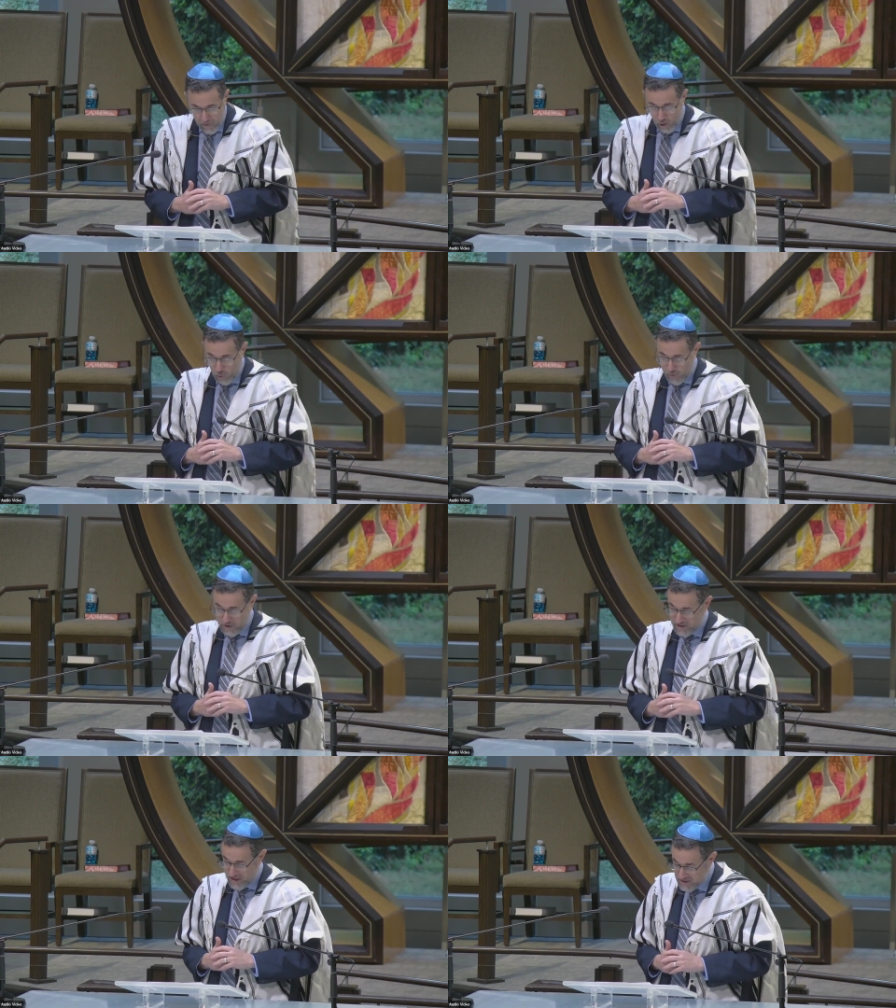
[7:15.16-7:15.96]
Marupa
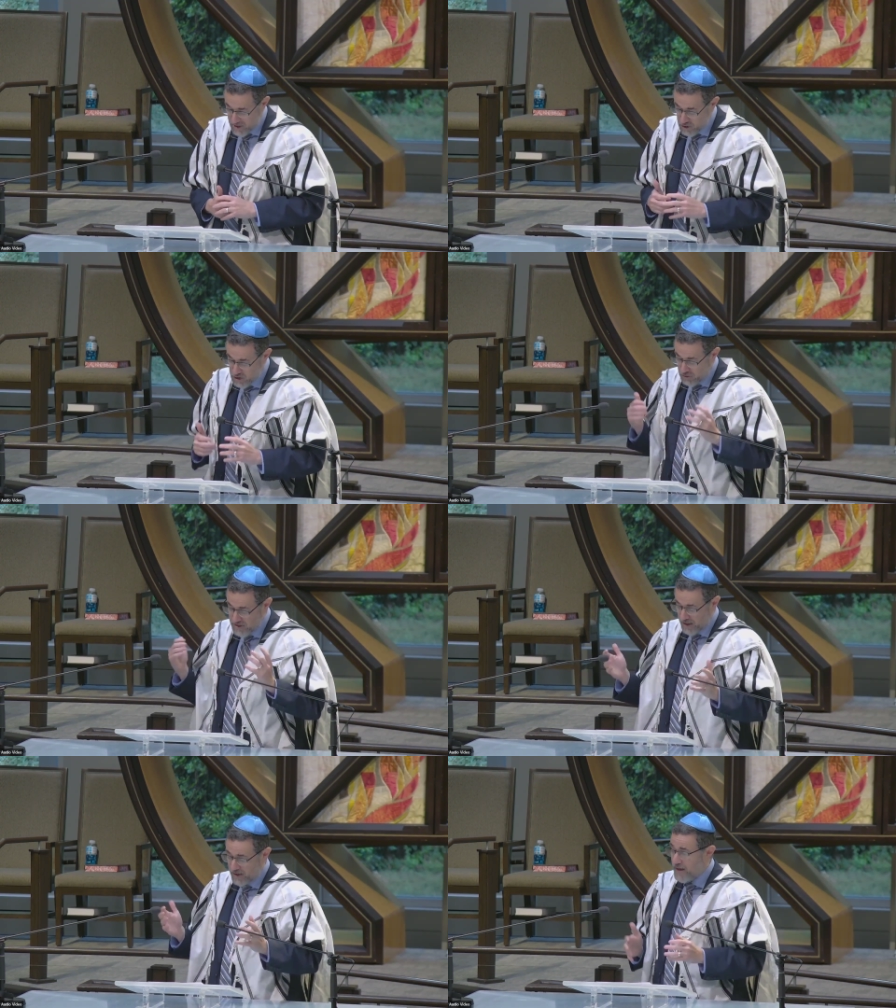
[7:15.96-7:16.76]
says, they're so
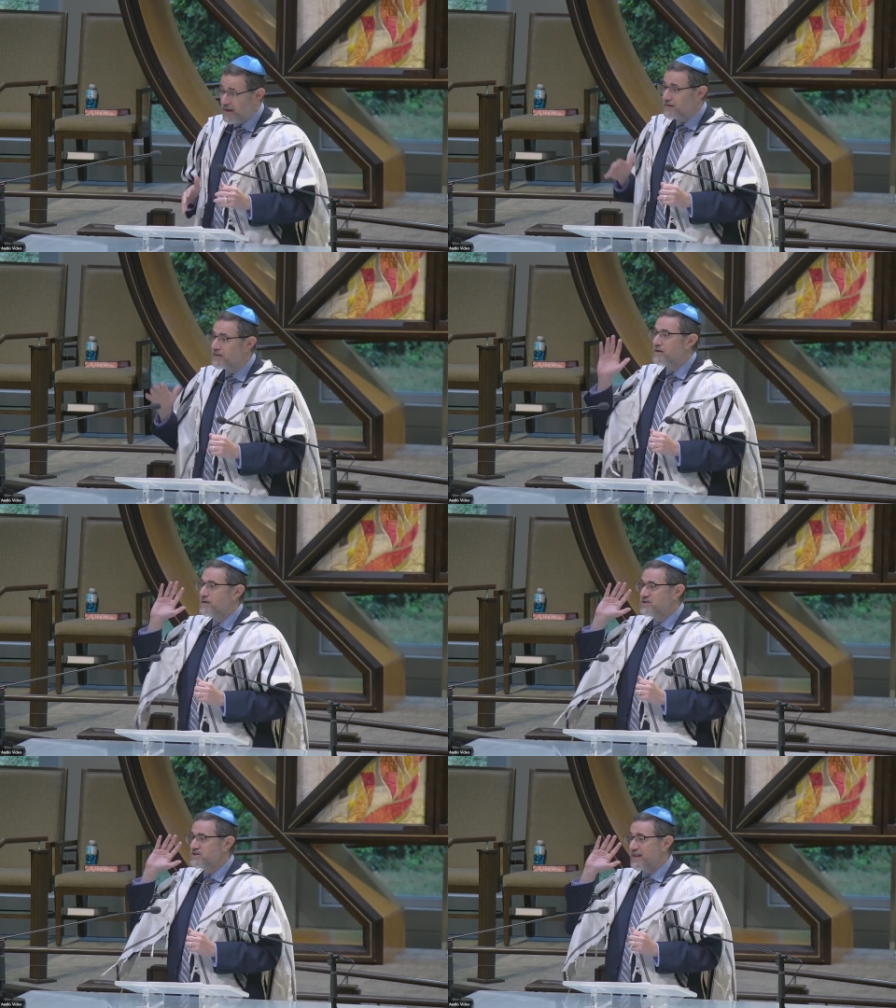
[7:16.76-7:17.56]
delicate,
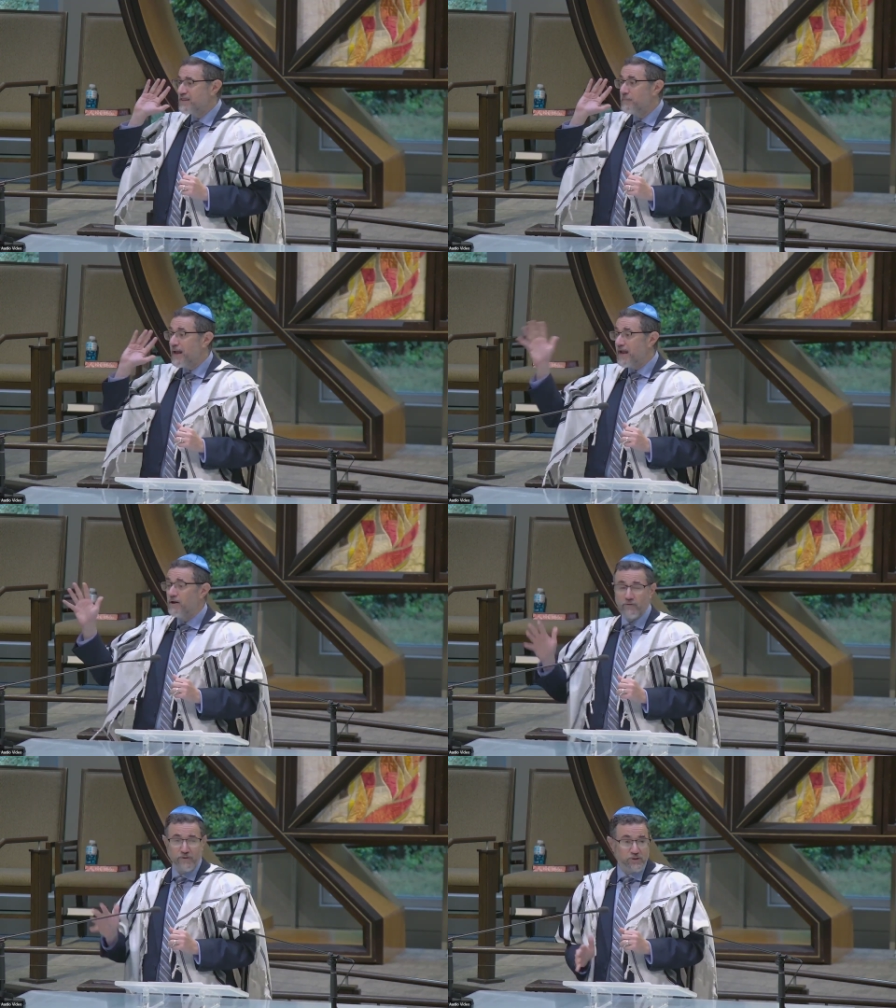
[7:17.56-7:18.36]
send them
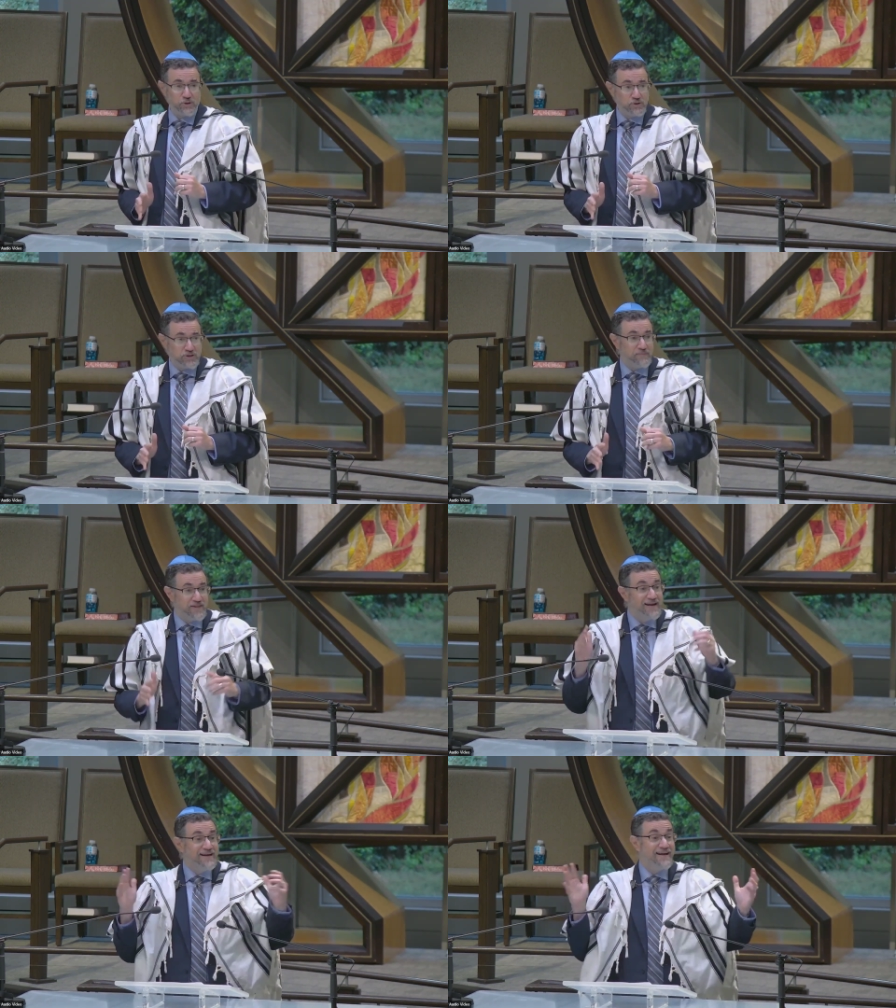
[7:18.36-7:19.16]
800 zuzim.
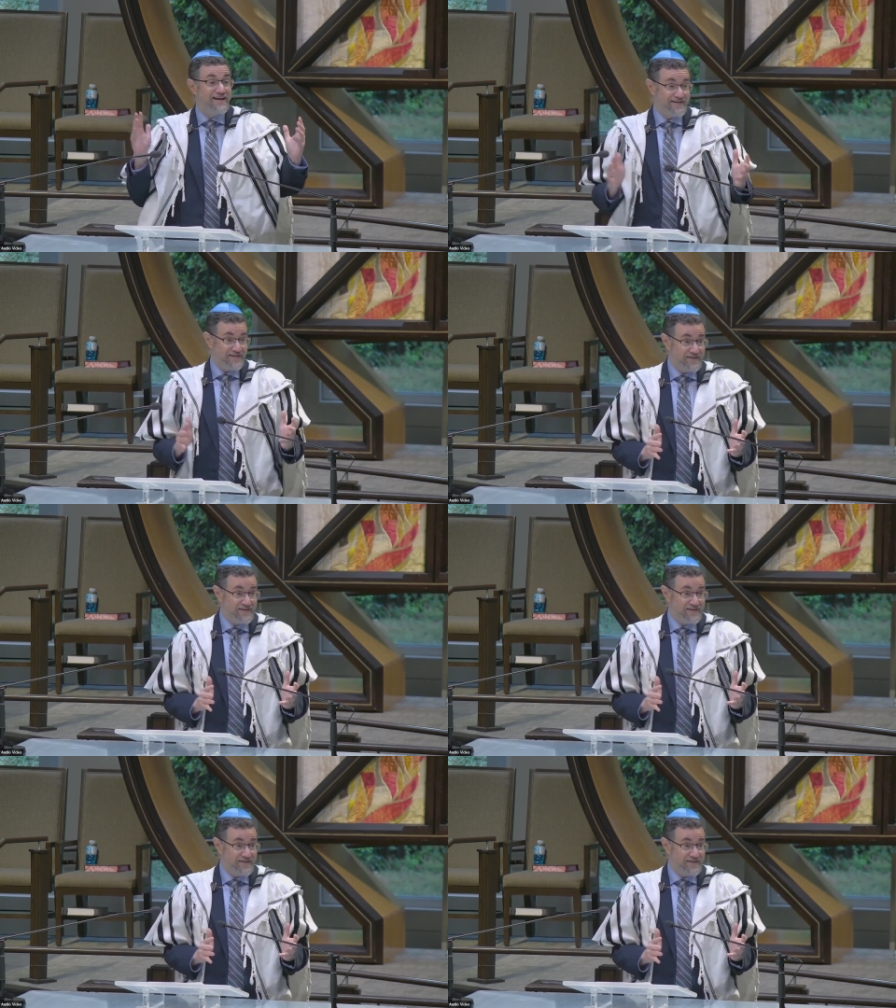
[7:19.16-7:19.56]
They need it.